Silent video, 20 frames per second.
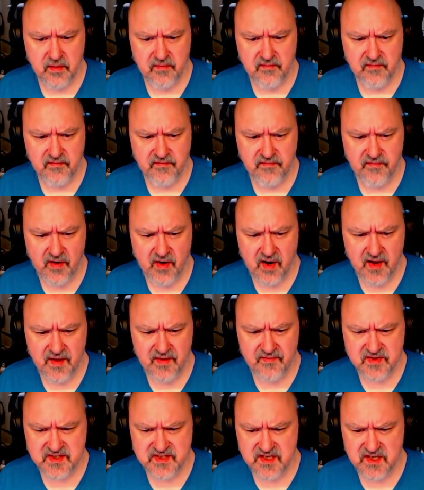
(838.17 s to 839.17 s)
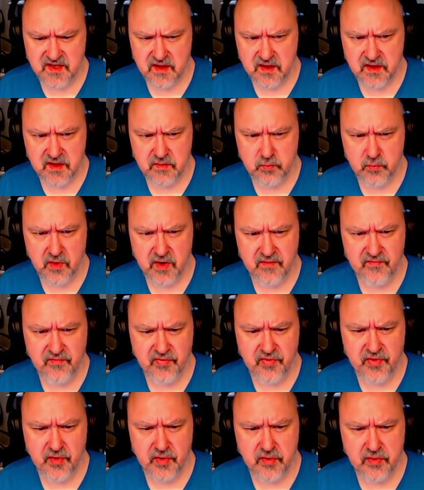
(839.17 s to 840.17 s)
5 is in one
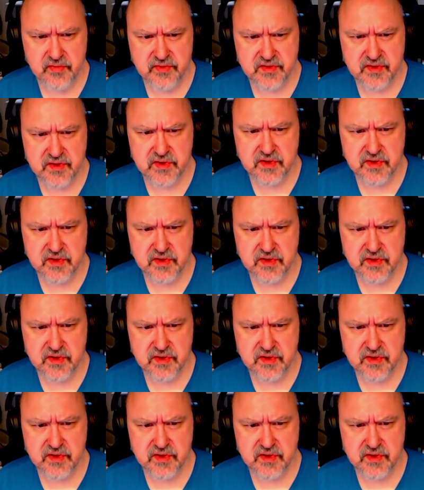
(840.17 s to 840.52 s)
of those